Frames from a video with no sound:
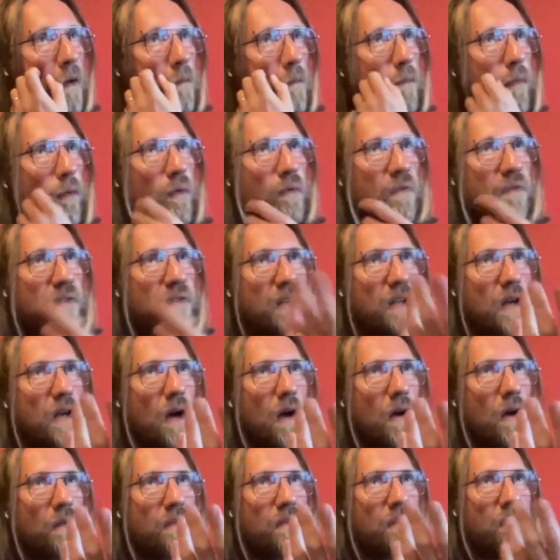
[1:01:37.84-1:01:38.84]
Pointing
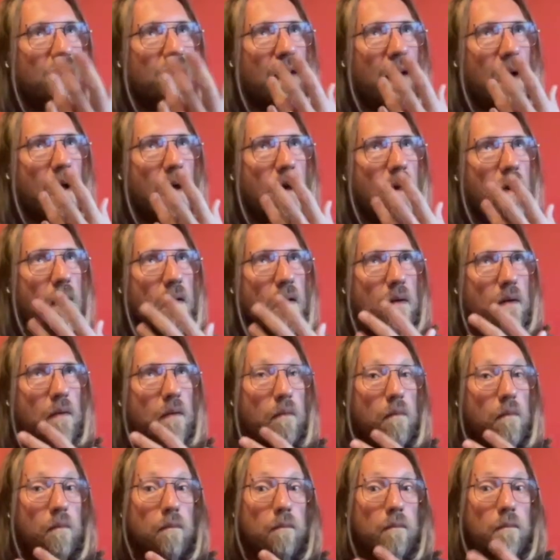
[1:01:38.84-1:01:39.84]
out that
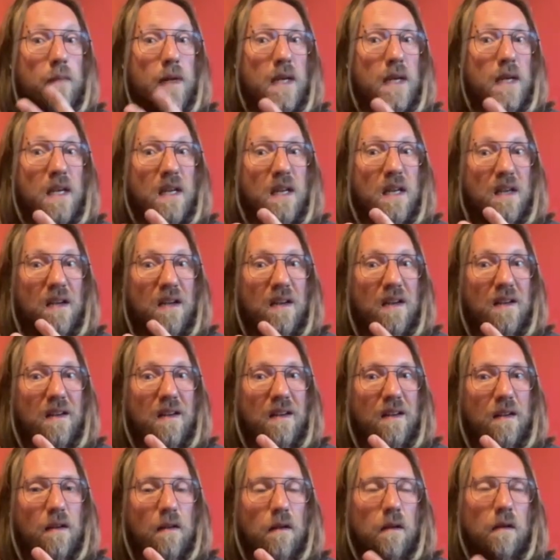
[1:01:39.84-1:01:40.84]
me,
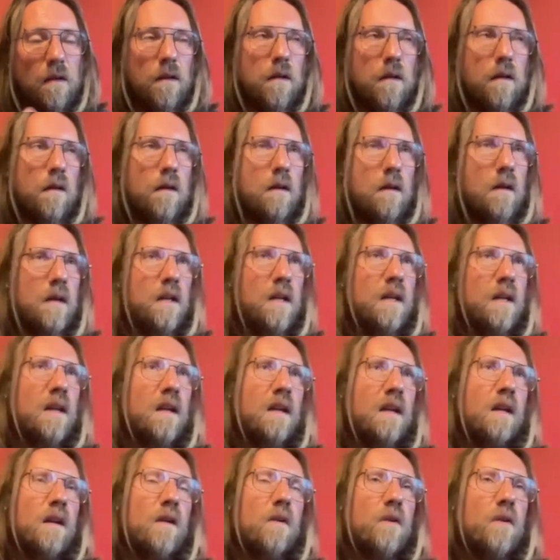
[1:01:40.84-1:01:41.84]

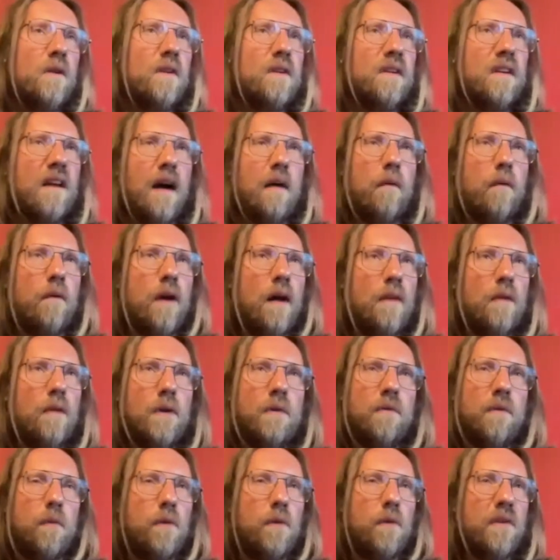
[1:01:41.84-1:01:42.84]
look, I don't
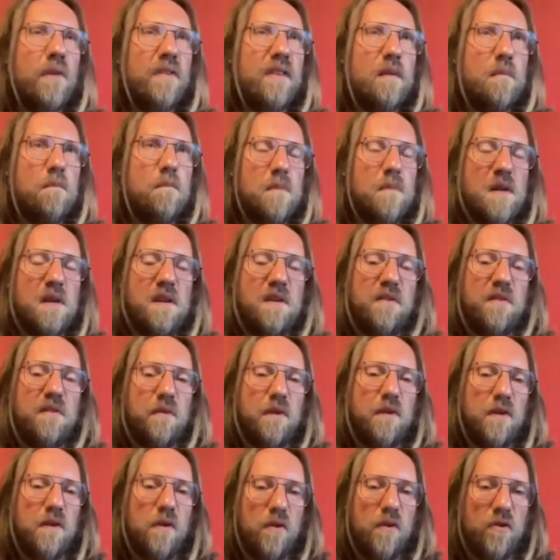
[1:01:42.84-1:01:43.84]
even want to say me is an
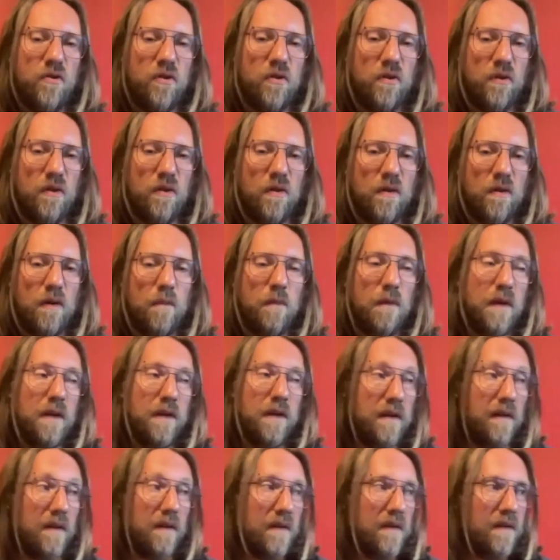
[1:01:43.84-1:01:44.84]
illusion. I mean, it
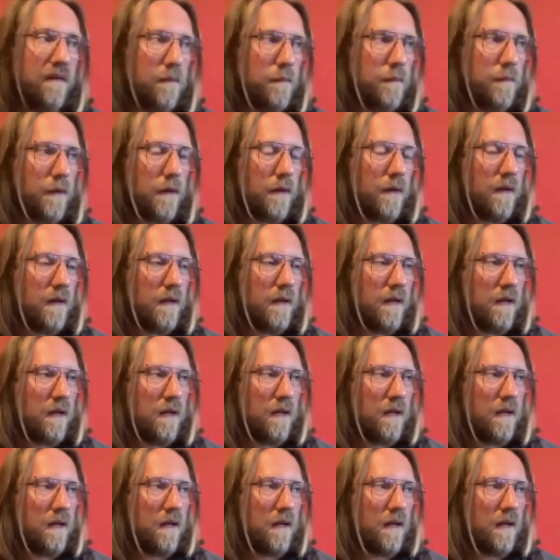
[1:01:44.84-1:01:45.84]
is, but
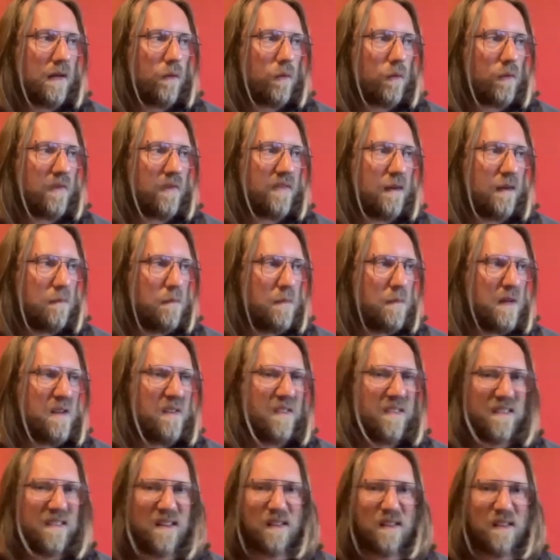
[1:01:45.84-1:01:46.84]
I don't want to say me
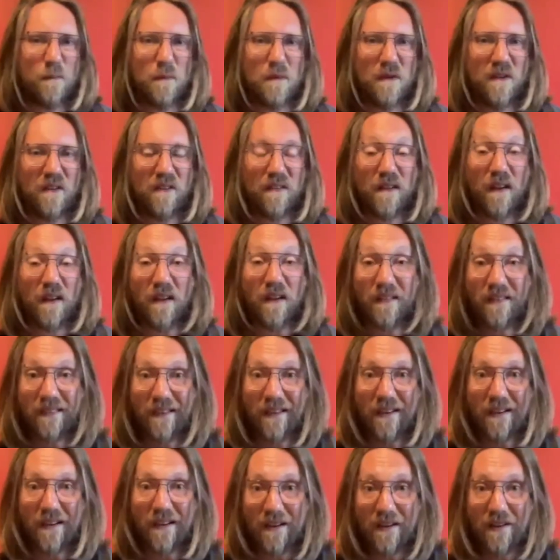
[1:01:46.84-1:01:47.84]
is this, me is that.
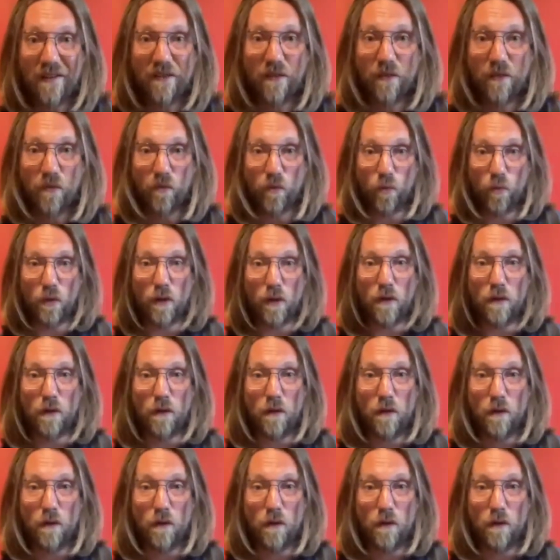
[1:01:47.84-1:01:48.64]
There isn't one.